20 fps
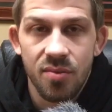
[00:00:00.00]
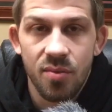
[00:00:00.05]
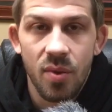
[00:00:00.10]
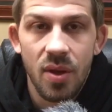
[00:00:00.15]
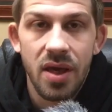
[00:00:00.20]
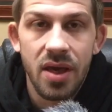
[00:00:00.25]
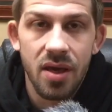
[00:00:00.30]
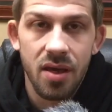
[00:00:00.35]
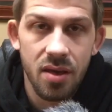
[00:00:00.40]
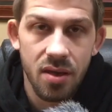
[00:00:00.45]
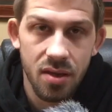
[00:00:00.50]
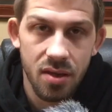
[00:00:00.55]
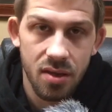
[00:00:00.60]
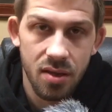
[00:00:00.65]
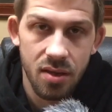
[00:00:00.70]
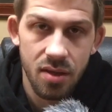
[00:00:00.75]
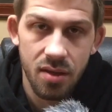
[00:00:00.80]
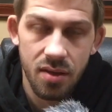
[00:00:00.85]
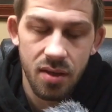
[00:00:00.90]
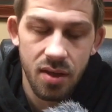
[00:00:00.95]
a week.
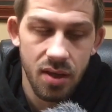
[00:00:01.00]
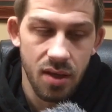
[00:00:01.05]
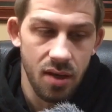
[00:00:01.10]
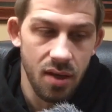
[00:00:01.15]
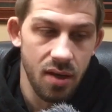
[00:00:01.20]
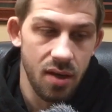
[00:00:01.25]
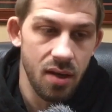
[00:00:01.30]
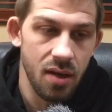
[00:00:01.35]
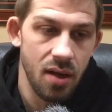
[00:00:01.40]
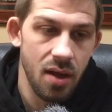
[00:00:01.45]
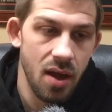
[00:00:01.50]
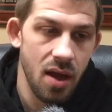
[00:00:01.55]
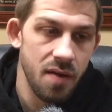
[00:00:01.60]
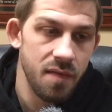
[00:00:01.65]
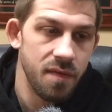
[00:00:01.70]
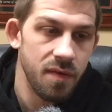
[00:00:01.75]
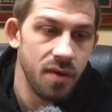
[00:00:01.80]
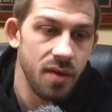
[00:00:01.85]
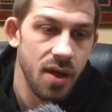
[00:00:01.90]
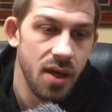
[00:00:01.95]
And I
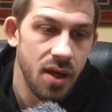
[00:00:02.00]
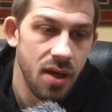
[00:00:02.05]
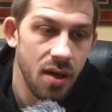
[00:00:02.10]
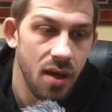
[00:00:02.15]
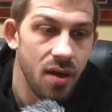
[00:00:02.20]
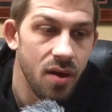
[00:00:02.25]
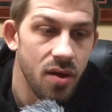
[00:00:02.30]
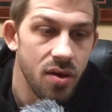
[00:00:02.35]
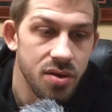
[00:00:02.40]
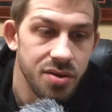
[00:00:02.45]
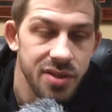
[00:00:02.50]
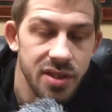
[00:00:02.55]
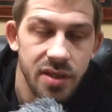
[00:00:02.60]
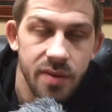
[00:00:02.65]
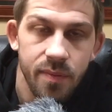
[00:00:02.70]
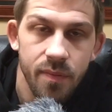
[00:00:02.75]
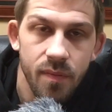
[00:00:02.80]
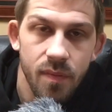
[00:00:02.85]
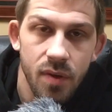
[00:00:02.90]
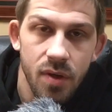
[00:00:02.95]
feel like at our
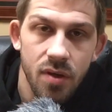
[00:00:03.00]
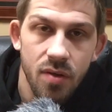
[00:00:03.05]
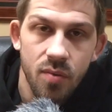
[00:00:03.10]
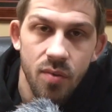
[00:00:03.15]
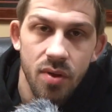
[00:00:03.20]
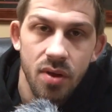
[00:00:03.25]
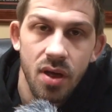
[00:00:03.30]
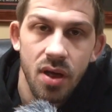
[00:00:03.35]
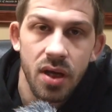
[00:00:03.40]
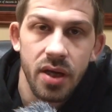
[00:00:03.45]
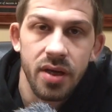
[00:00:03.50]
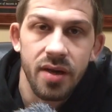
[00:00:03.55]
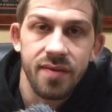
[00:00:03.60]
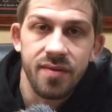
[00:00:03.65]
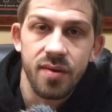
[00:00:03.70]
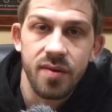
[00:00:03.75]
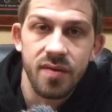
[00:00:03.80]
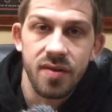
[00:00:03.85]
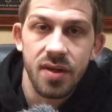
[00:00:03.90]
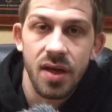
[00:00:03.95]
gym, we're lucky enough
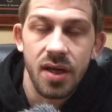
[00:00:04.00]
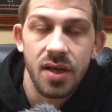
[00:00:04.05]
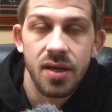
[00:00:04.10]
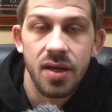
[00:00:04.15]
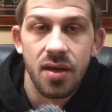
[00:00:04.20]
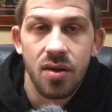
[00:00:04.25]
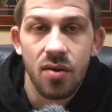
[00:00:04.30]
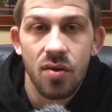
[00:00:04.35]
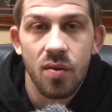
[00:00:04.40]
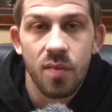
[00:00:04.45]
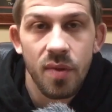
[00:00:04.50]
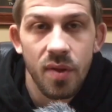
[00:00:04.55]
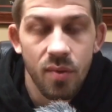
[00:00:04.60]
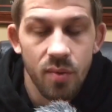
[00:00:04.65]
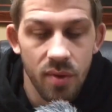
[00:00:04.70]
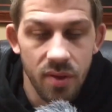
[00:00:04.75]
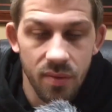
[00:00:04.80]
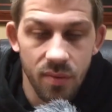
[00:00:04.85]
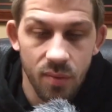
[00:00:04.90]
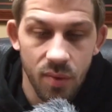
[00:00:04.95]
to have a tight-knit group that
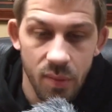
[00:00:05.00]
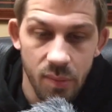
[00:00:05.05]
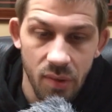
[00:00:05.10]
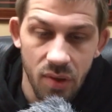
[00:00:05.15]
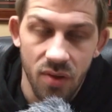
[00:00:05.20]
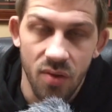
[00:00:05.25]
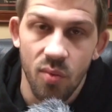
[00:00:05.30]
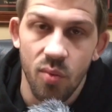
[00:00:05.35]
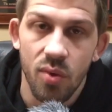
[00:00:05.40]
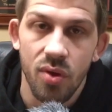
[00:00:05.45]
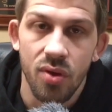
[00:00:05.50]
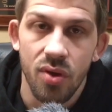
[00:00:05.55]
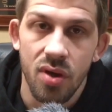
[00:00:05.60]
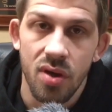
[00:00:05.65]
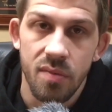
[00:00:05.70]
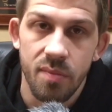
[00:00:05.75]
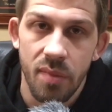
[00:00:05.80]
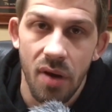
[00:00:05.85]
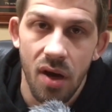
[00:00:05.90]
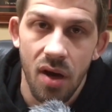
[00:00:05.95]
we build a real
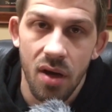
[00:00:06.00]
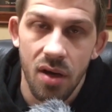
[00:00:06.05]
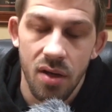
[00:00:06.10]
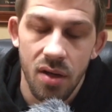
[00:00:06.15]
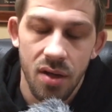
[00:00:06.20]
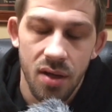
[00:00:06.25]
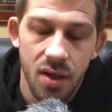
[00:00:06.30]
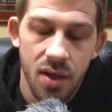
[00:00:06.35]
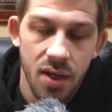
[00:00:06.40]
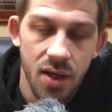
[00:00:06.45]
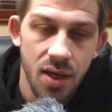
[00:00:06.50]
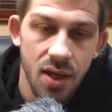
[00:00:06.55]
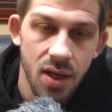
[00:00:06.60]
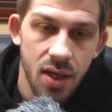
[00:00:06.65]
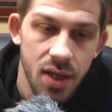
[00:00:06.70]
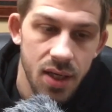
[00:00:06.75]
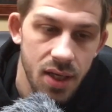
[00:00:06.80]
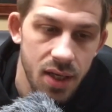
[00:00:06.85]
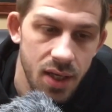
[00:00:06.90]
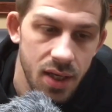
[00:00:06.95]
good bond.
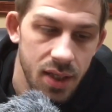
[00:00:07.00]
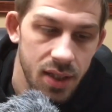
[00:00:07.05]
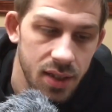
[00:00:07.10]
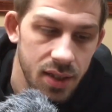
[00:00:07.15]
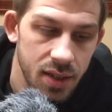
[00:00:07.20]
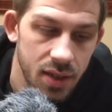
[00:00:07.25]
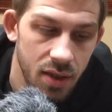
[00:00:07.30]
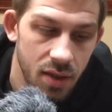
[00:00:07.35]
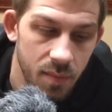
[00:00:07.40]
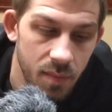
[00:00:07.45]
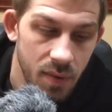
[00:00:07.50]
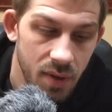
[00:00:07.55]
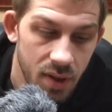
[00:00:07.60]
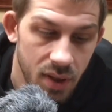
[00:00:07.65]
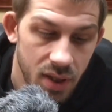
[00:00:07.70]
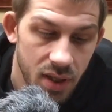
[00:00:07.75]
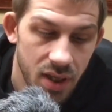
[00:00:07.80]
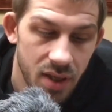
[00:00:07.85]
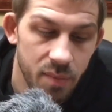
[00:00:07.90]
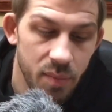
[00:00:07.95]
And
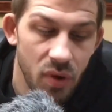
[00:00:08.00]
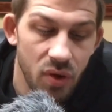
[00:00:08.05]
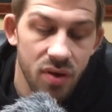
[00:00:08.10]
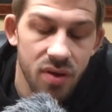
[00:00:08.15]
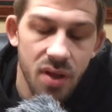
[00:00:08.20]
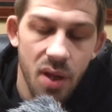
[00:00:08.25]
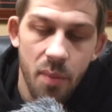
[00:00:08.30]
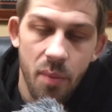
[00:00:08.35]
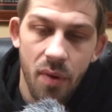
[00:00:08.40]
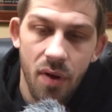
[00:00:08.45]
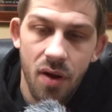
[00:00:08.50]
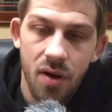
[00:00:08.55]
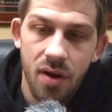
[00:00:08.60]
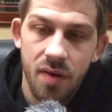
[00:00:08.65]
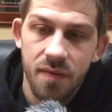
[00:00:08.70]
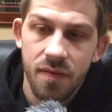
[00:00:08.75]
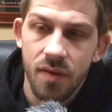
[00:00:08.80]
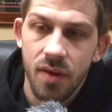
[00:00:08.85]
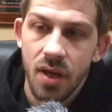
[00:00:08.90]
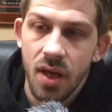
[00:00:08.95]
building that bond,
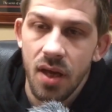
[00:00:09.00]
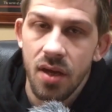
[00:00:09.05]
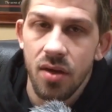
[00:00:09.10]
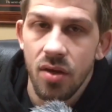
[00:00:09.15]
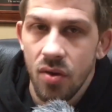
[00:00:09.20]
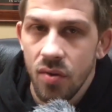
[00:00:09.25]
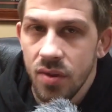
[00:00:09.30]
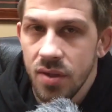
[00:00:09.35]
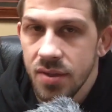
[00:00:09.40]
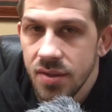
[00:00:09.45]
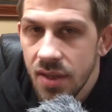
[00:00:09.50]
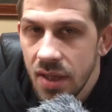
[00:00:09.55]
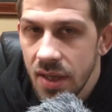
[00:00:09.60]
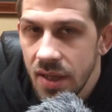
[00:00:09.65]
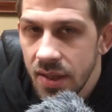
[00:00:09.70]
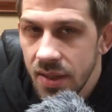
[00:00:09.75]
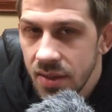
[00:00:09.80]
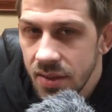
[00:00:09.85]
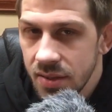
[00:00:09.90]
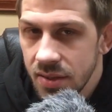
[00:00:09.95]
I feel like I know these
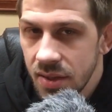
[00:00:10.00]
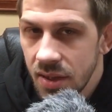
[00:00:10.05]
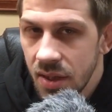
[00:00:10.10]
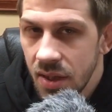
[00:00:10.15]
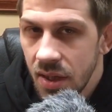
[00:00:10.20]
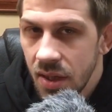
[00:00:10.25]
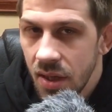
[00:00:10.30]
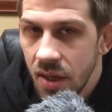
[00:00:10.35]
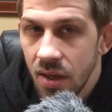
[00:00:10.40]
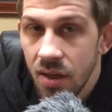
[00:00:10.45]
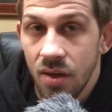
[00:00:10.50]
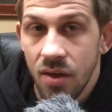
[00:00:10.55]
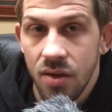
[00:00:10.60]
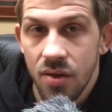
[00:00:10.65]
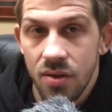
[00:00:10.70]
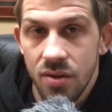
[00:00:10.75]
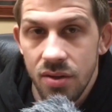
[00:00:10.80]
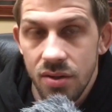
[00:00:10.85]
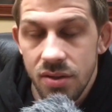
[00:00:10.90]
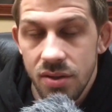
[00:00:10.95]
guys and
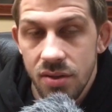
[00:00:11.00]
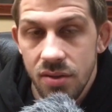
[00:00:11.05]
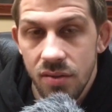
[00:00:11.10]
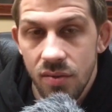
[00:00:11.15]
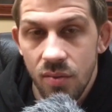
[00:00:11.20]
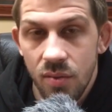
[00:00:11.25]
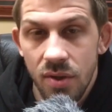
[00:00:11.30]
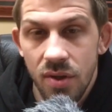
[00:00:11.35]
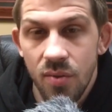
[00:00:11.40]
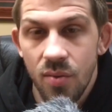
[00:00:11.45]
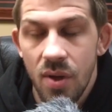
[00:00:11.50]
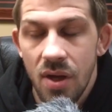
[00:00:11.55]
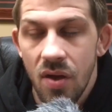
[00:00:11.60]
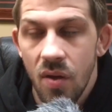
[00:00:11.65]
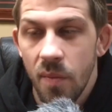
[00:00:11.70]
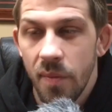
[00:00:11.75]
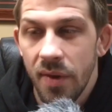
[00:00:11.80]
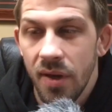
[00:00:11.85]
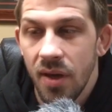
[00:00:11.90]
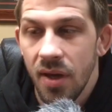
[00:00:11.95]
girls really
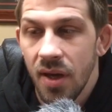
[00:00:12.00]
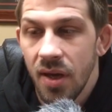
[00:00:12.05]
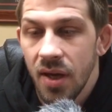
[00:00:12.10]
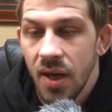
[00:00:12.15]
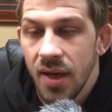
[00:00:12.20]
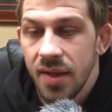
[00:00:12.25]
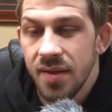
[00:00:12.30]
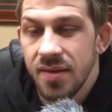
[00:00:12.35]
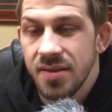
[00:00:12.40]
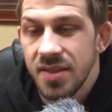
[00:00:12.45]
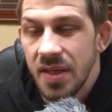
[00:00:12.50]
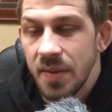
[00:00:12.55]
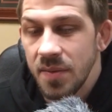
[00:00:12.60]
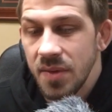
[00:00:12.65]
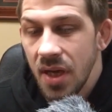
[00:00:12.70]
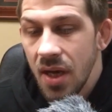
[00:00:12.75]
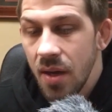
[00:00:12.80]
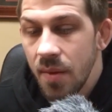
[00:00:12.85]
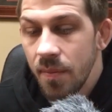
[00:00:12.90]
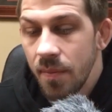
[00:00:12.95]
well, but at the same
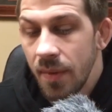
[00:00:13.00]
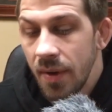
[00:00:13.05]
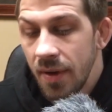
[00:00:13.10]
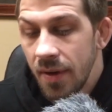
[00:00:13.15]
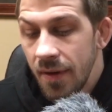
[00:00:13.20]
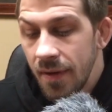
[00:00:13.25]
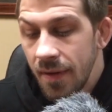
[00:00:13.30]
time,